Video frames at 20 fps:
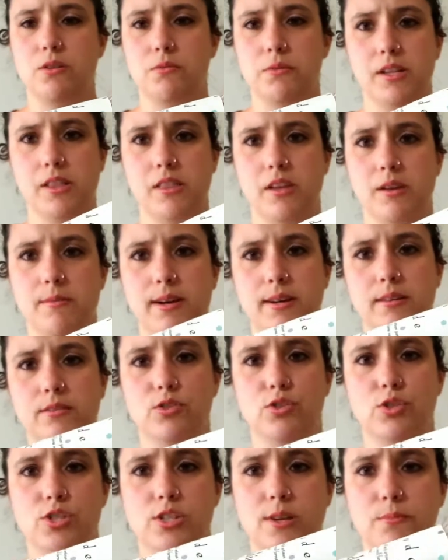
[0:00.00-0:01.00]
know anything about
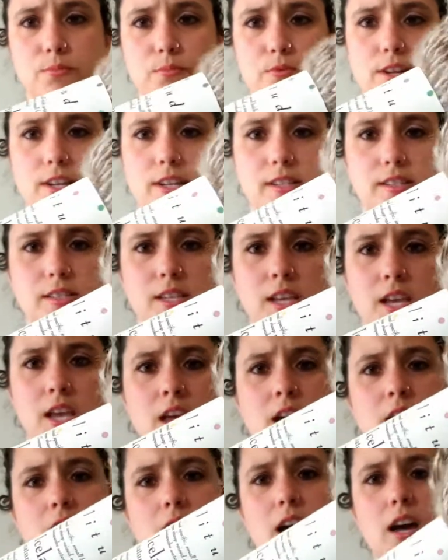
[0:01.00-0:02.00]
sheep breeds.
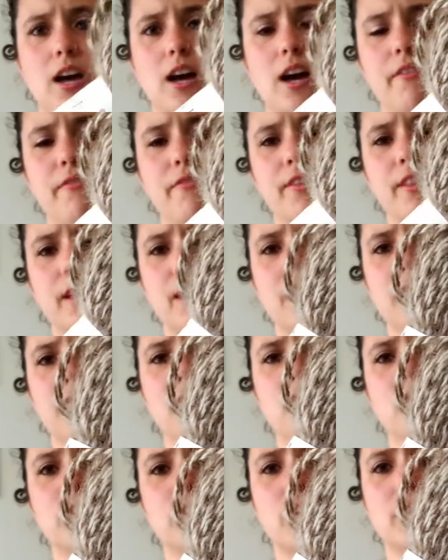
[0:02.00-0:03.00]
I feel like I've
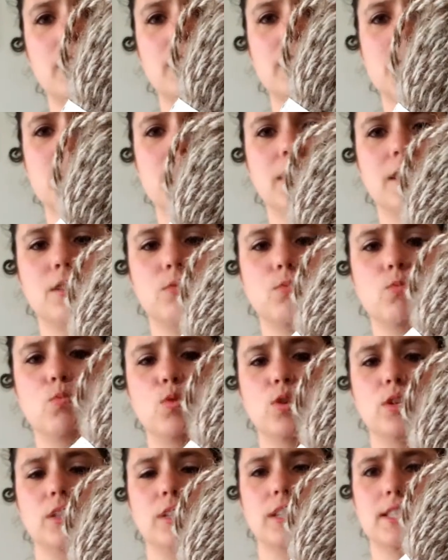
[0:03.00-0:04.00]
heard Icelandic
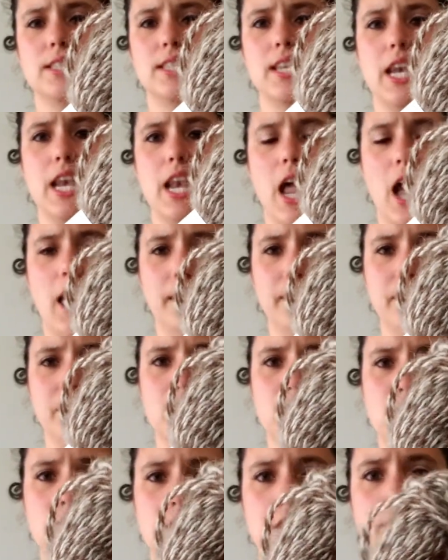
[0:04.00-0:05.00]
wool is not
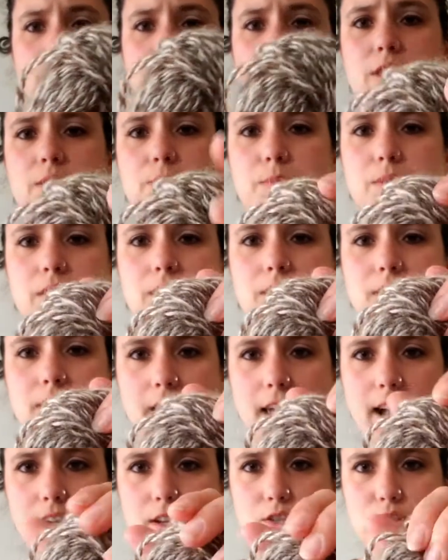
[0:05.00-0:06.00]
the softest, but this
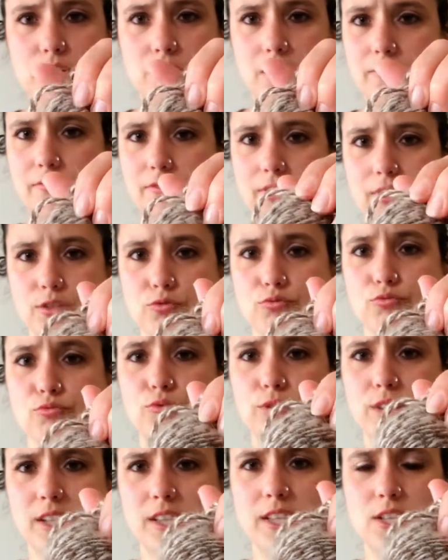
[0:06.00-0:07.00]
actually feels
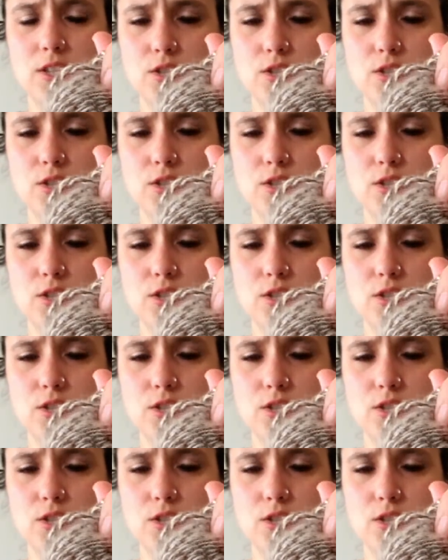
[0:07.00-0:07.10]
really